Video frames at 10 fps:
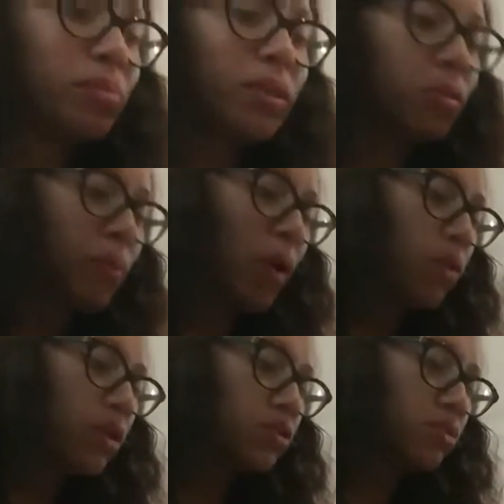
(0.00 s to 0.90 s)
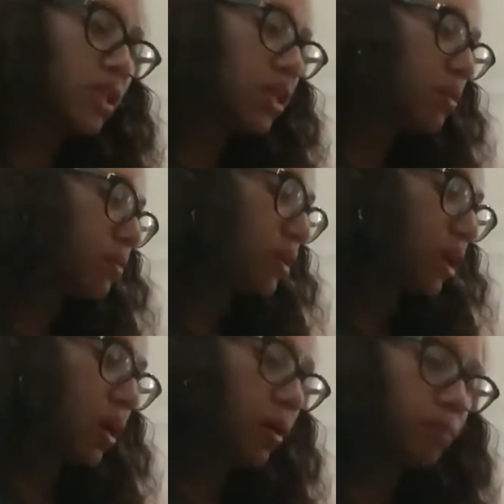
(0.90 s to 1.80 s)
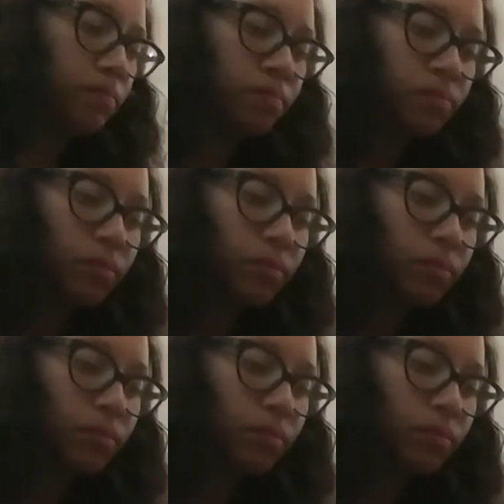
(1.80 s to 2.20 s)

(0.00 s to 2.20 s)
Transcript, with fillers: depending upon where you live um,